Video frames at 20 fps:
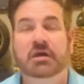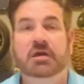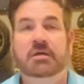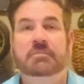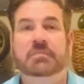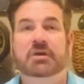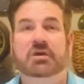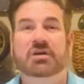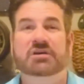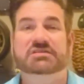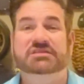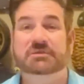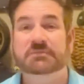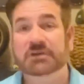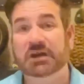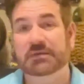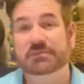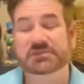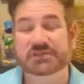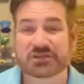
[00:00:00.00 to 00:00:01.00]
because
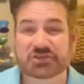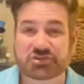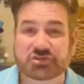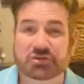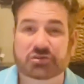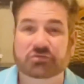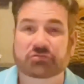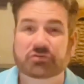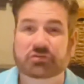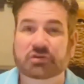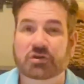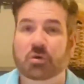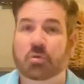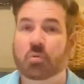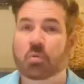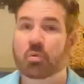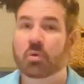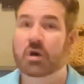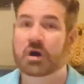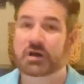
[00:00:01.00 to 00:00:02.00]
sometimes the children don't
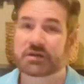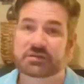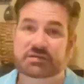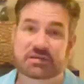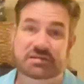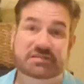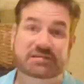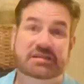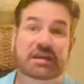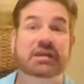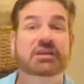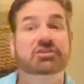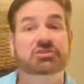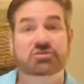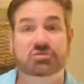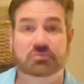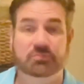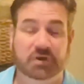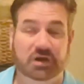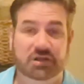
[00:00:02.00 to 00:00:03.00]
want to say
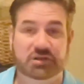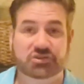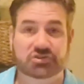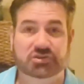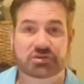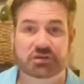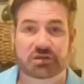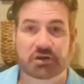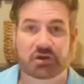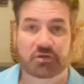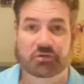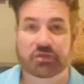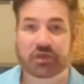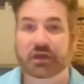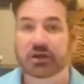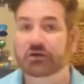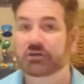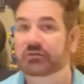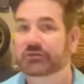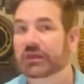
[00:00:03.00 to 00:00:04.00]
too much.
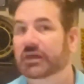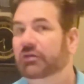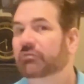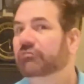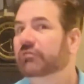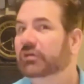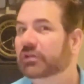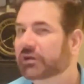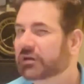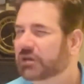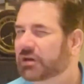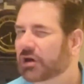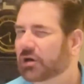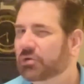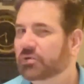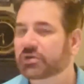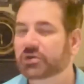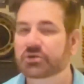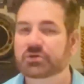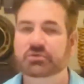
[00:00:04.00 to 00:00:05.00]
They don't really know
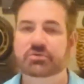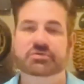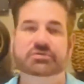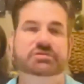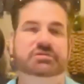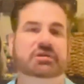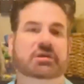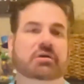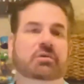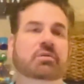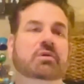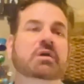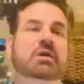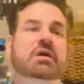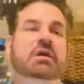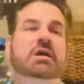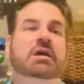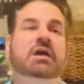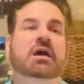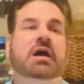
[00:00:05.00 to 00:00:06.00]
you, so
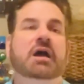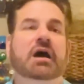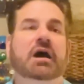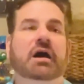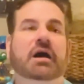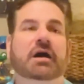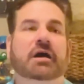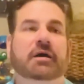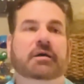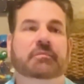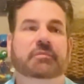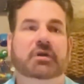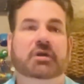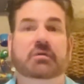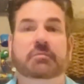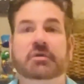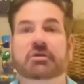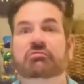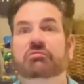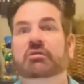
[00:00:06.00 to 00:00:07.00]
it could
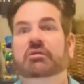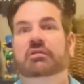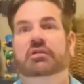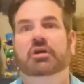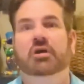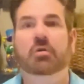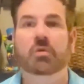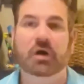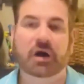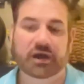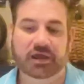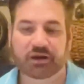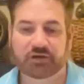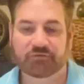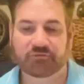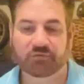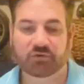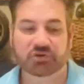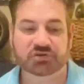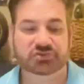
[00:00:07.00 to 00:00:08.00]
be really quiet at
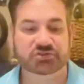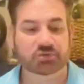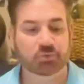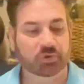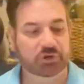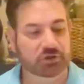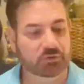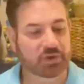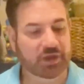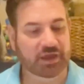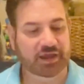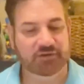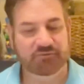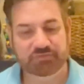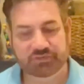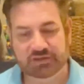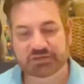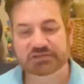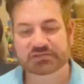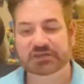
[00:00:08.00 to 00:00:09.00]
first. So when you have
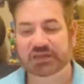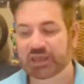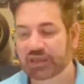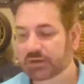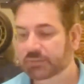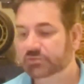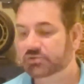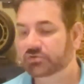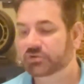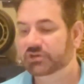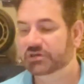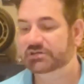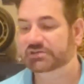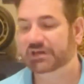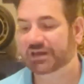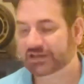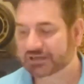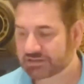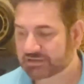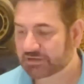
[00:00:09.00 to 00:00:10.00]
these games or these
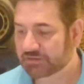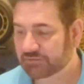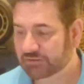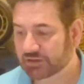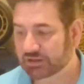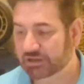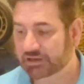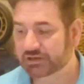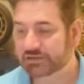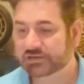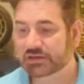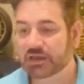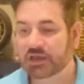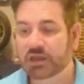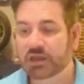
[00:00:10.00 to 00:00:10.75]
activities,